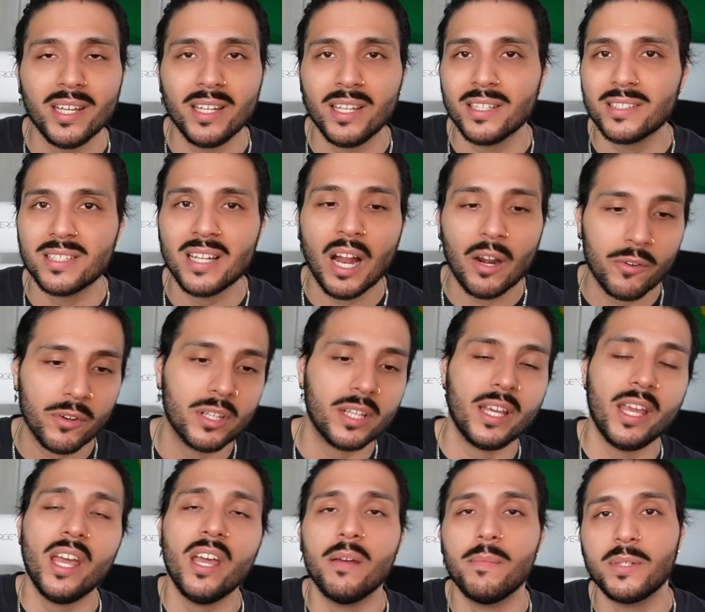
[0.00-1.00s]
and it's not really
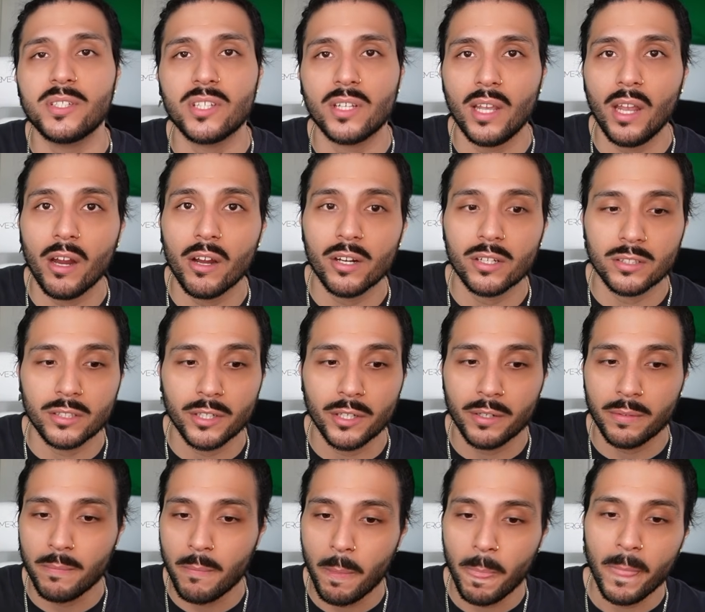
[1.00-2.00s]
him, it's a
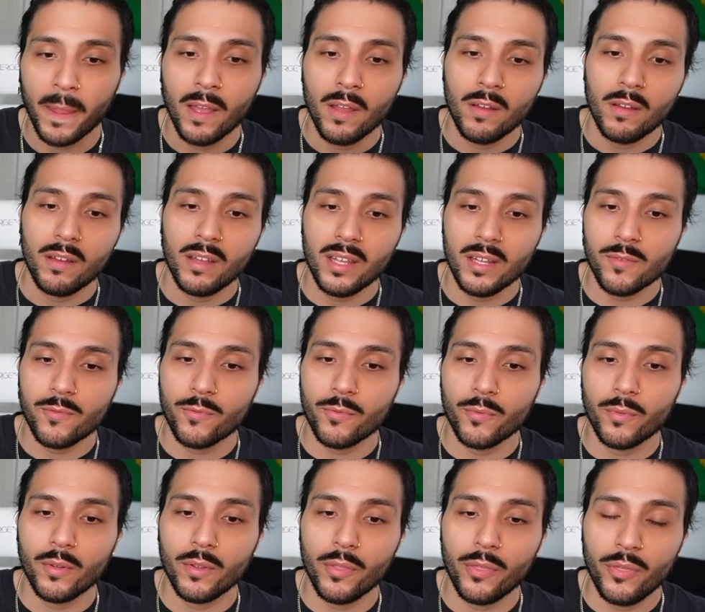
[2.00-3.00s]
character. If
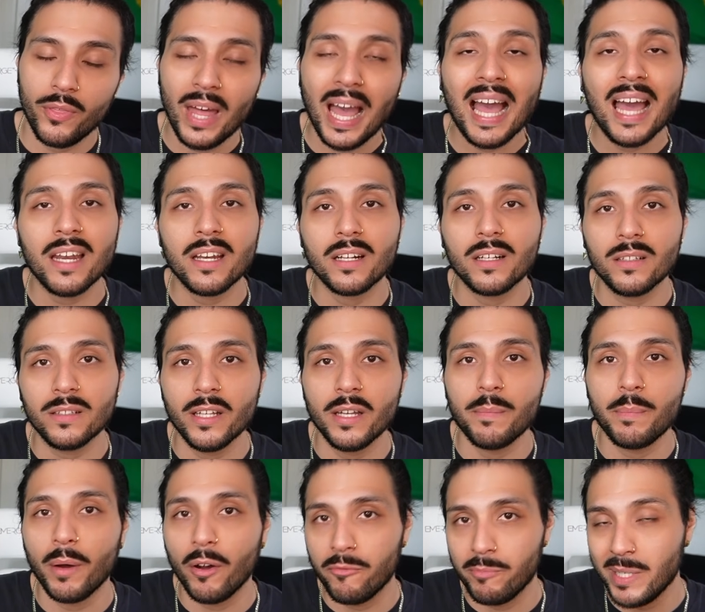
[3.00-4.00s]
that
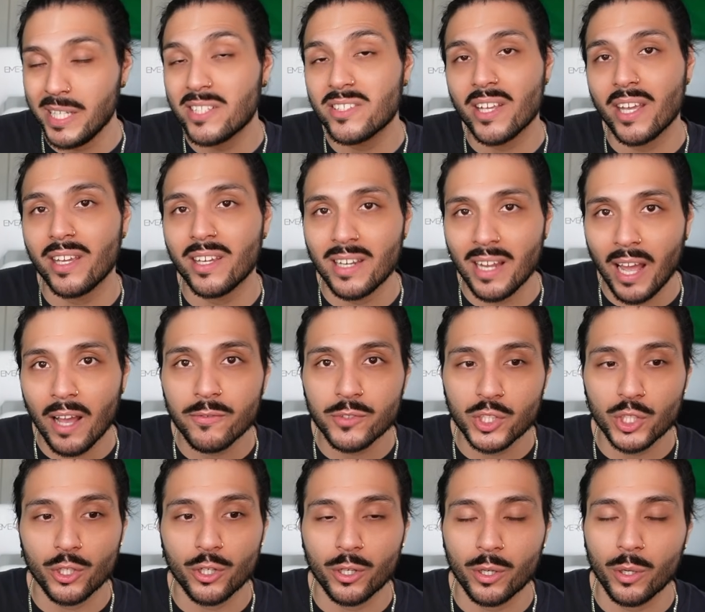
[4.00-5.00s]
clip of me saying an F slur